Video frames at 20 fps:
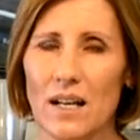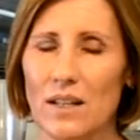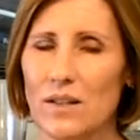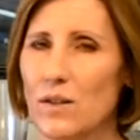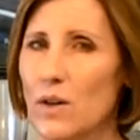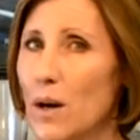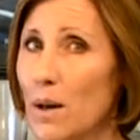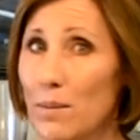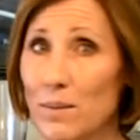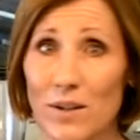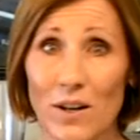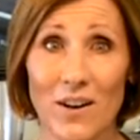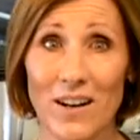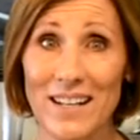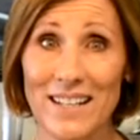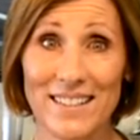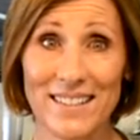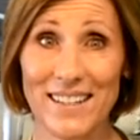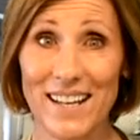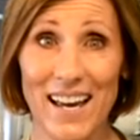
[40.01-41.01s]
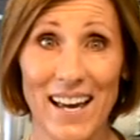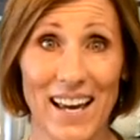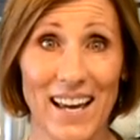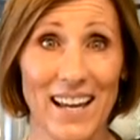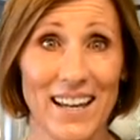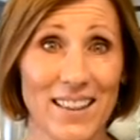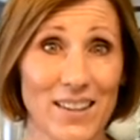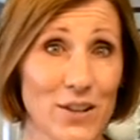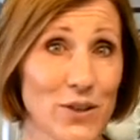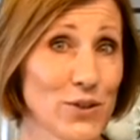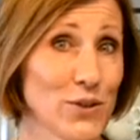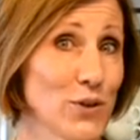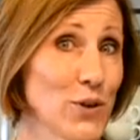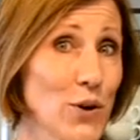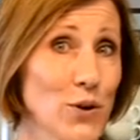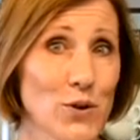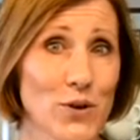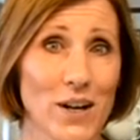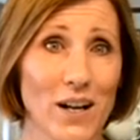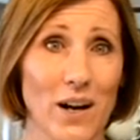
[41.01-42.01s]
So I'm sorry to say, there's
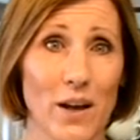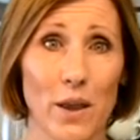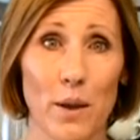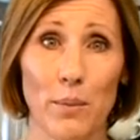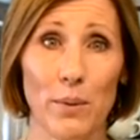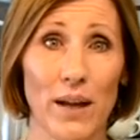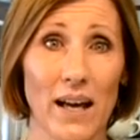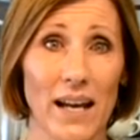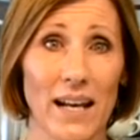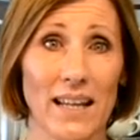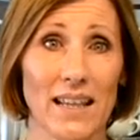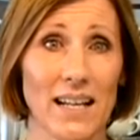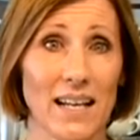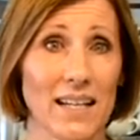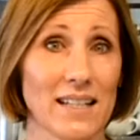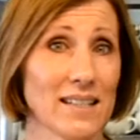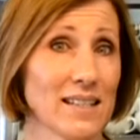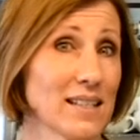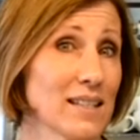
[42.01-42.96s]
no trick on the planet that can